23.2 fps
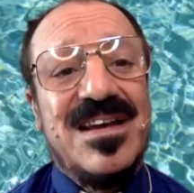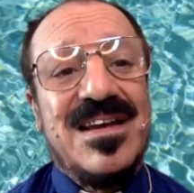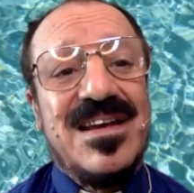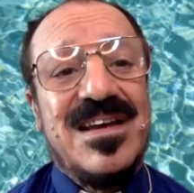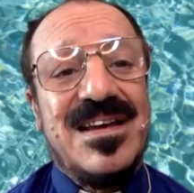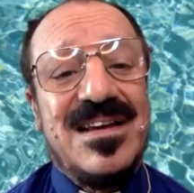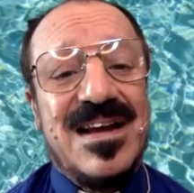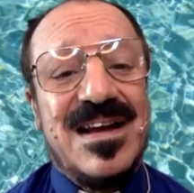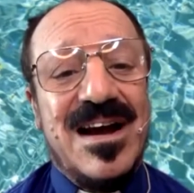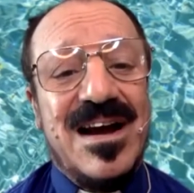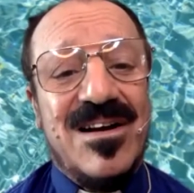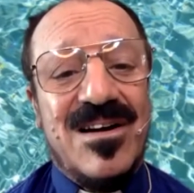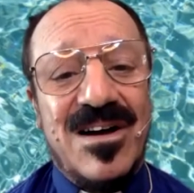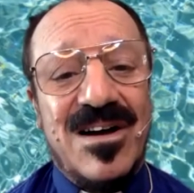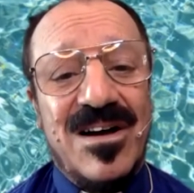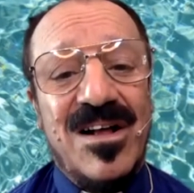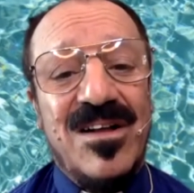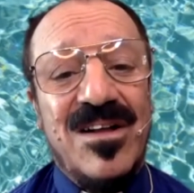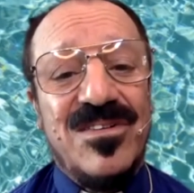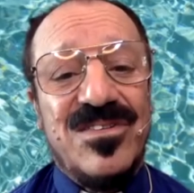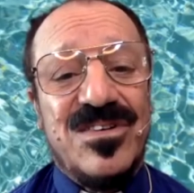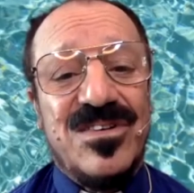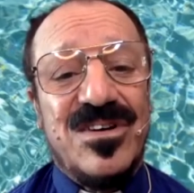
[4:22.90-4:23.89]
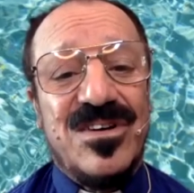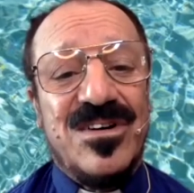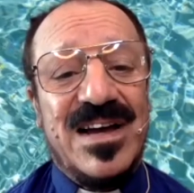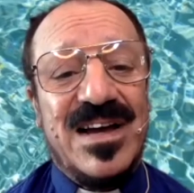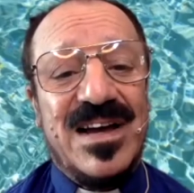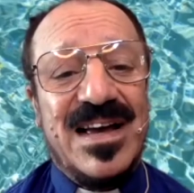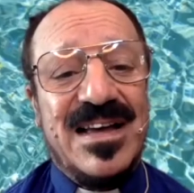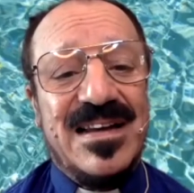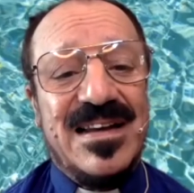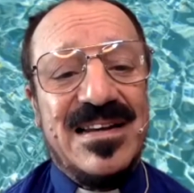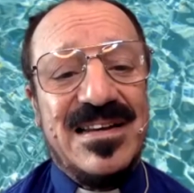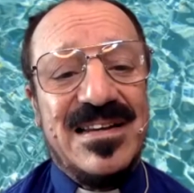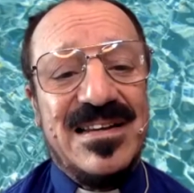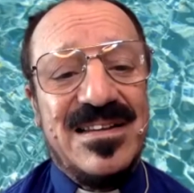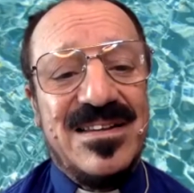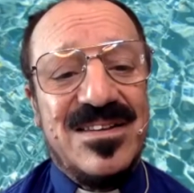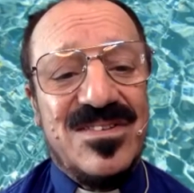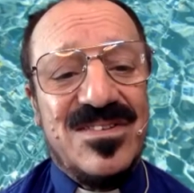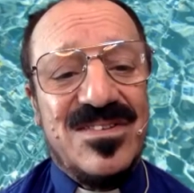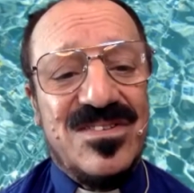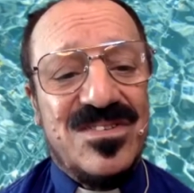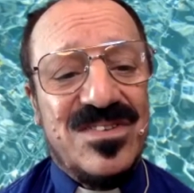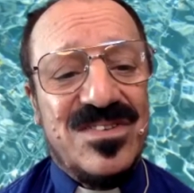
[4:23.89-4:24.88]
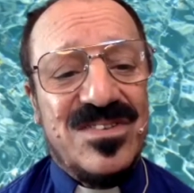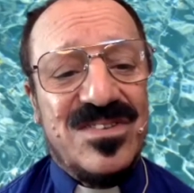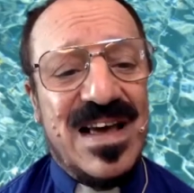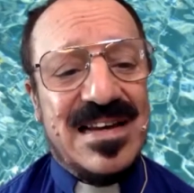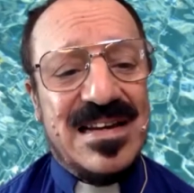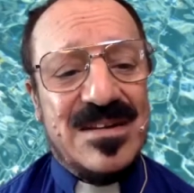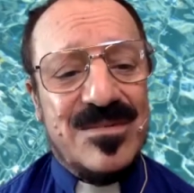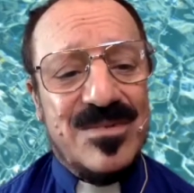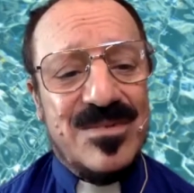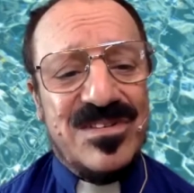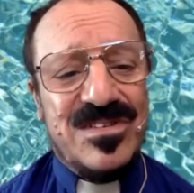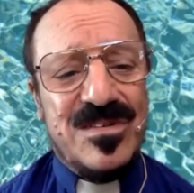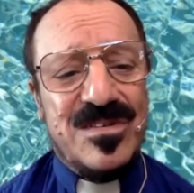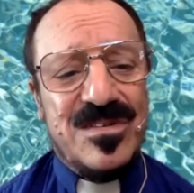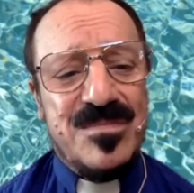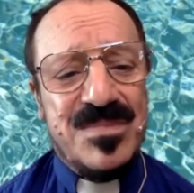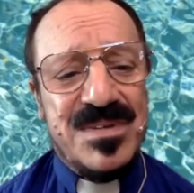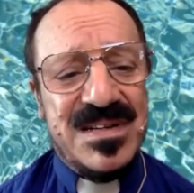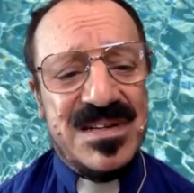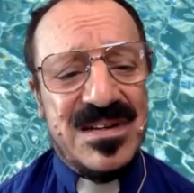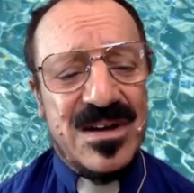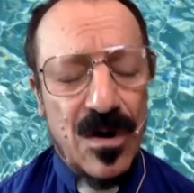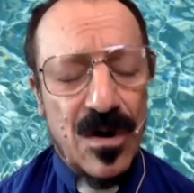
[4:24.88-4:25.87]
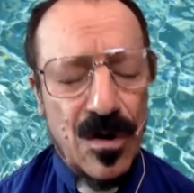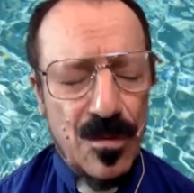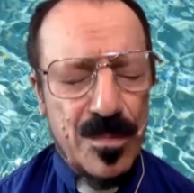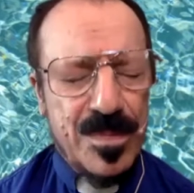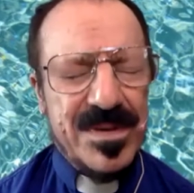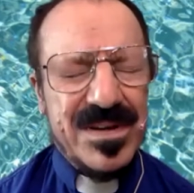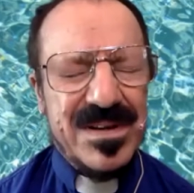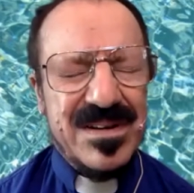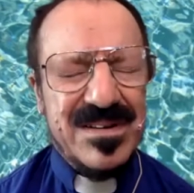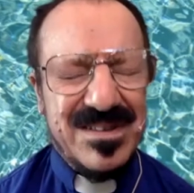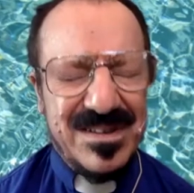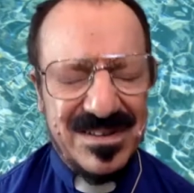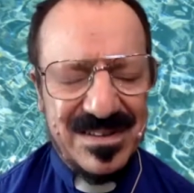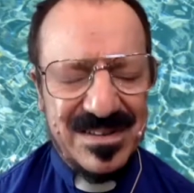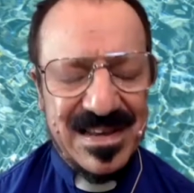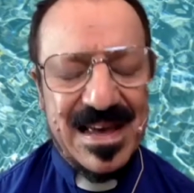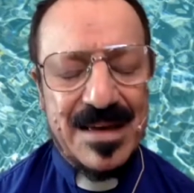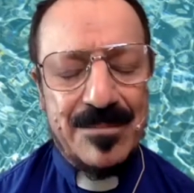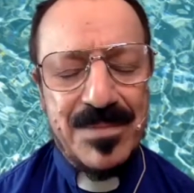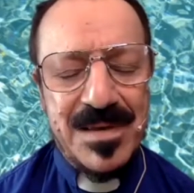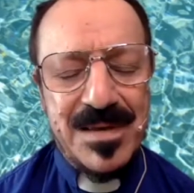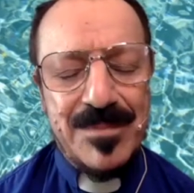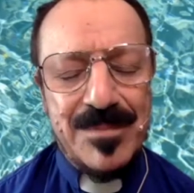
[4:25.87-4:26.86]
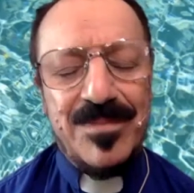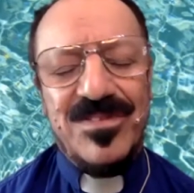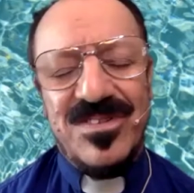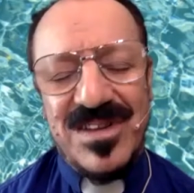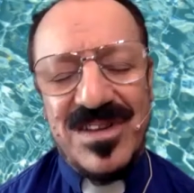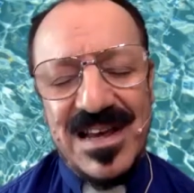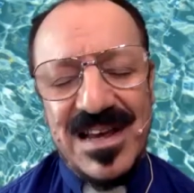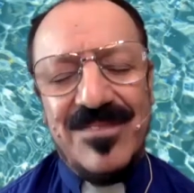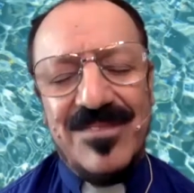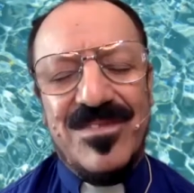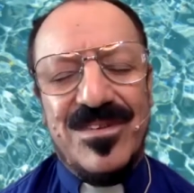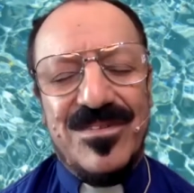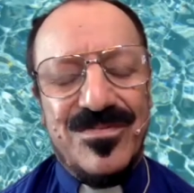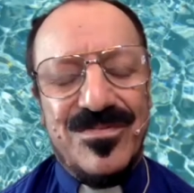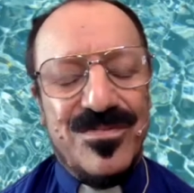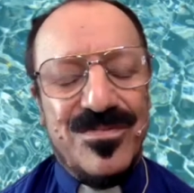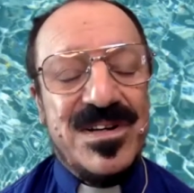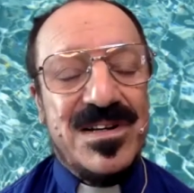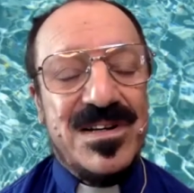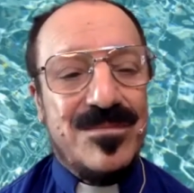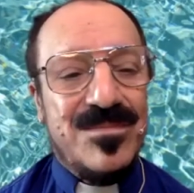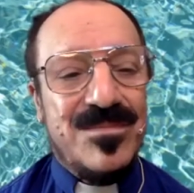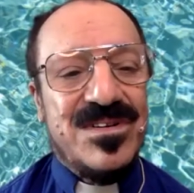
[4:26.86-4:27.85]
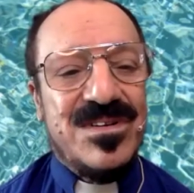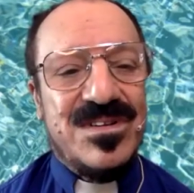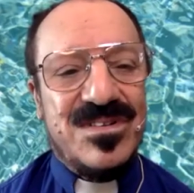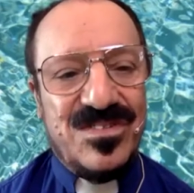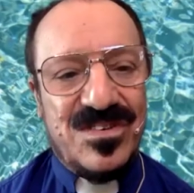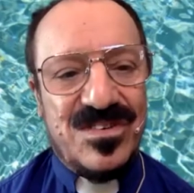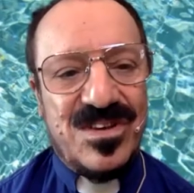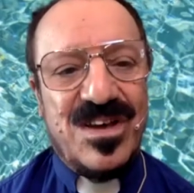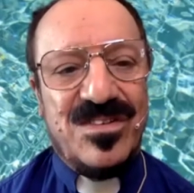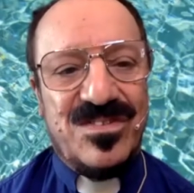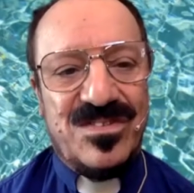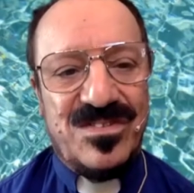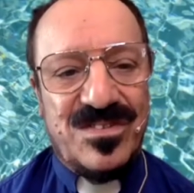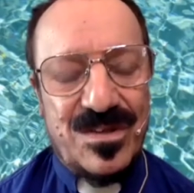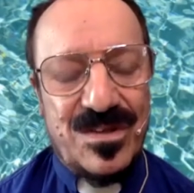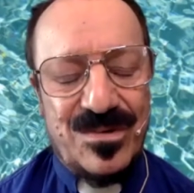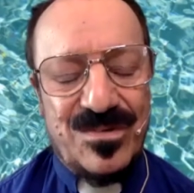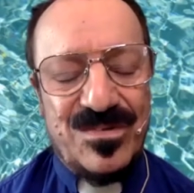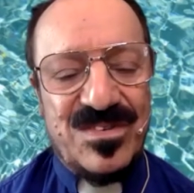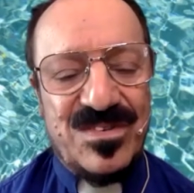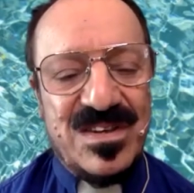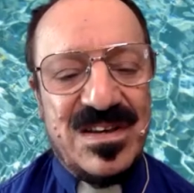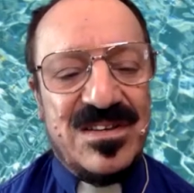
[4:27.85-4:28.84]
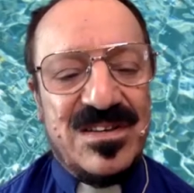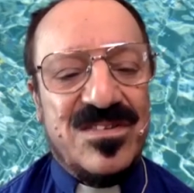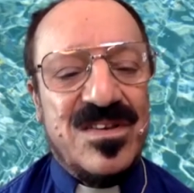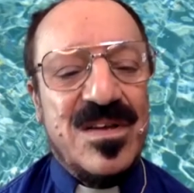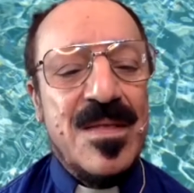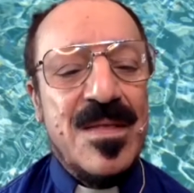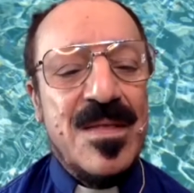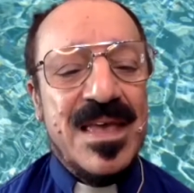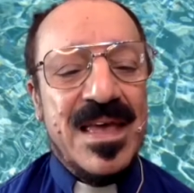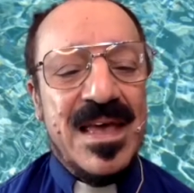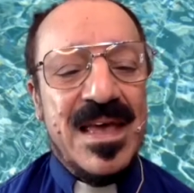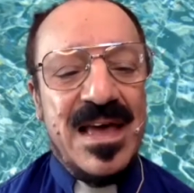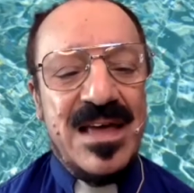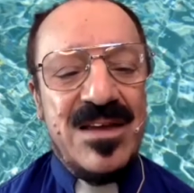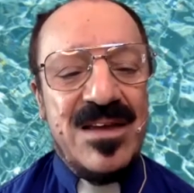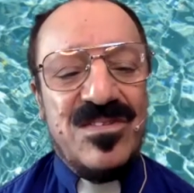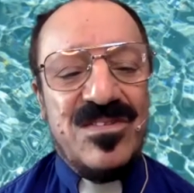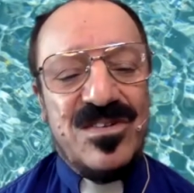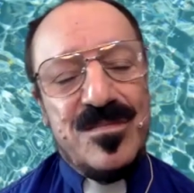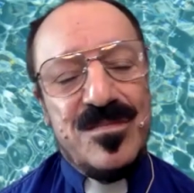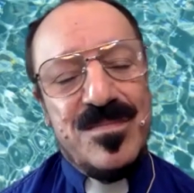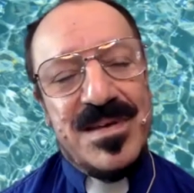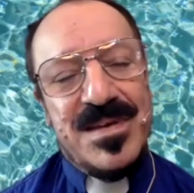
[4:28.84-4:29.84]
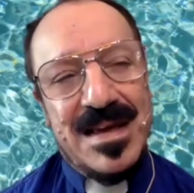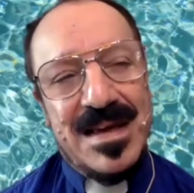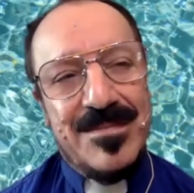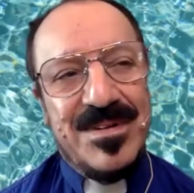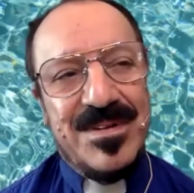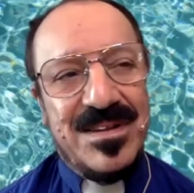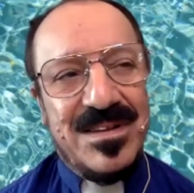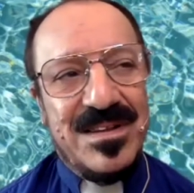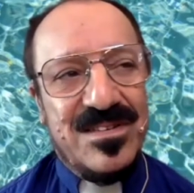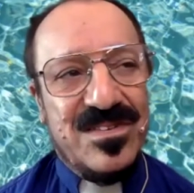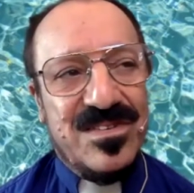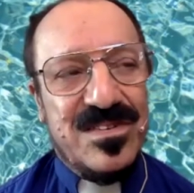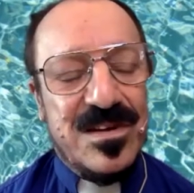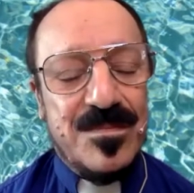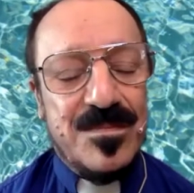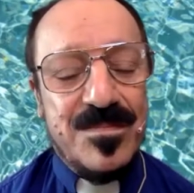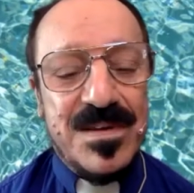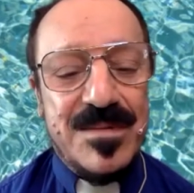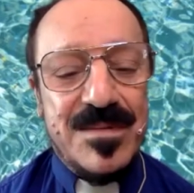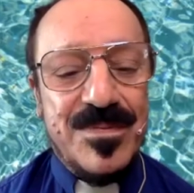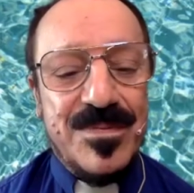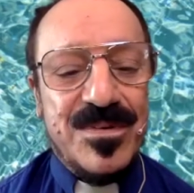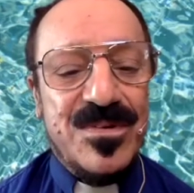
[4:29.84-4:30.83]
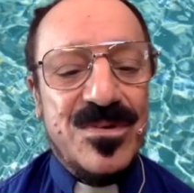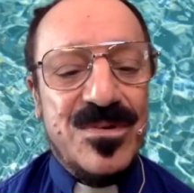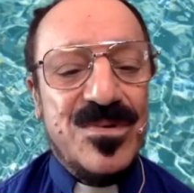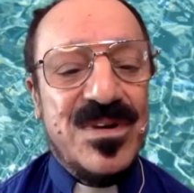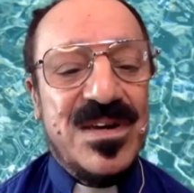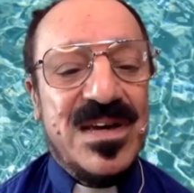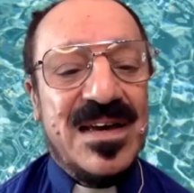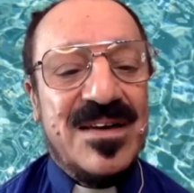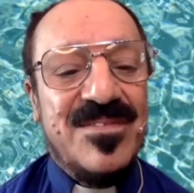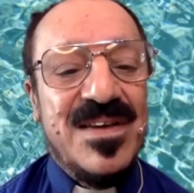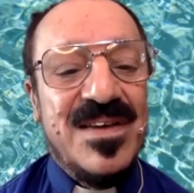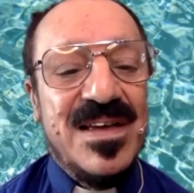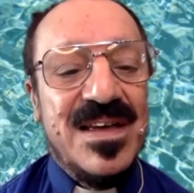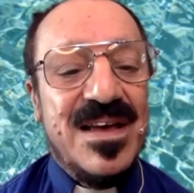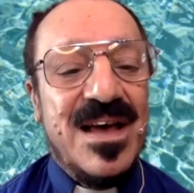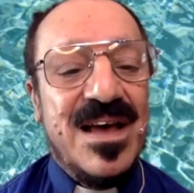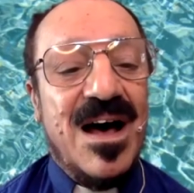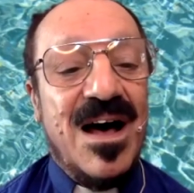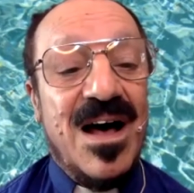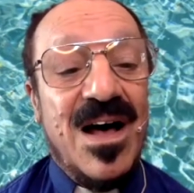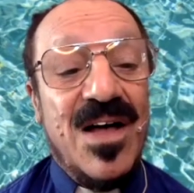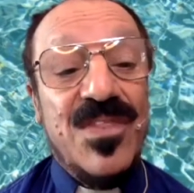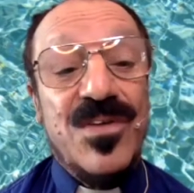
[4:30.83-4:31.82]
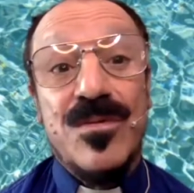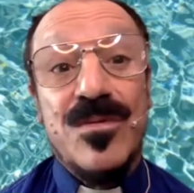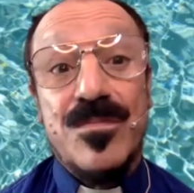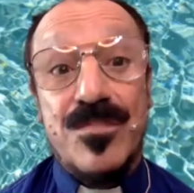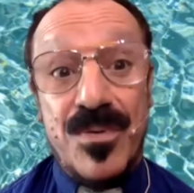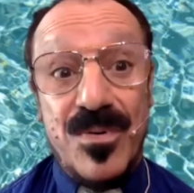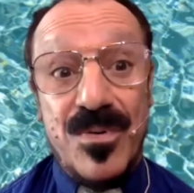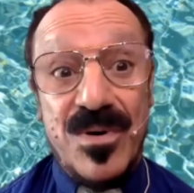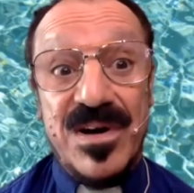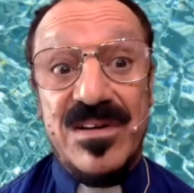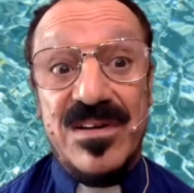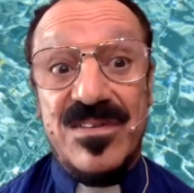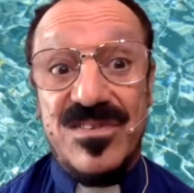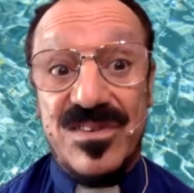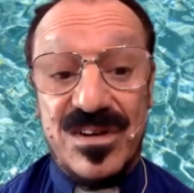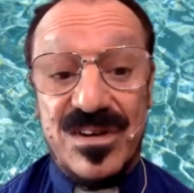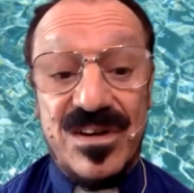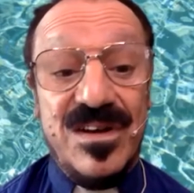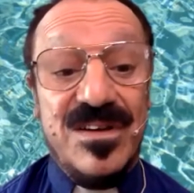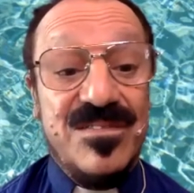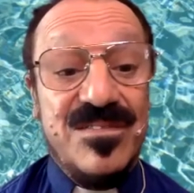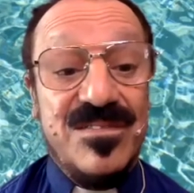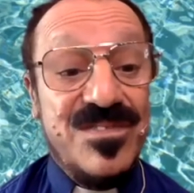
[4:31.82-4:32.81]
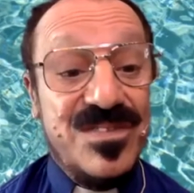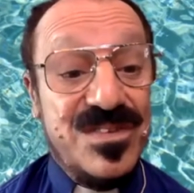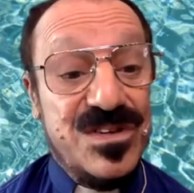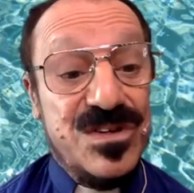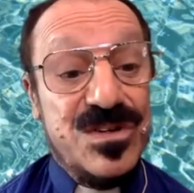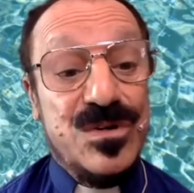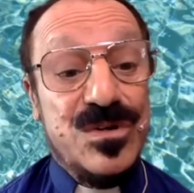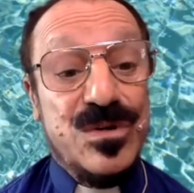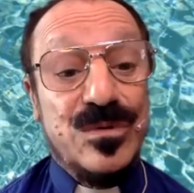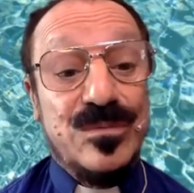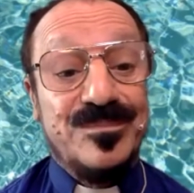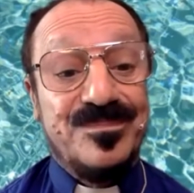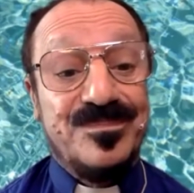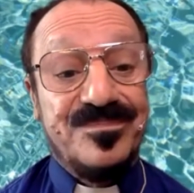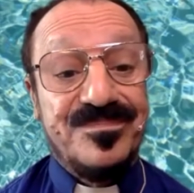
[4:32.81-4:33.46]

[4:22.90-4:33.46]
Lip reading: in our culture and in the society. We should be open to that. People should have the freedom to discuss those things. And you should be able to listen to people who have other points of view.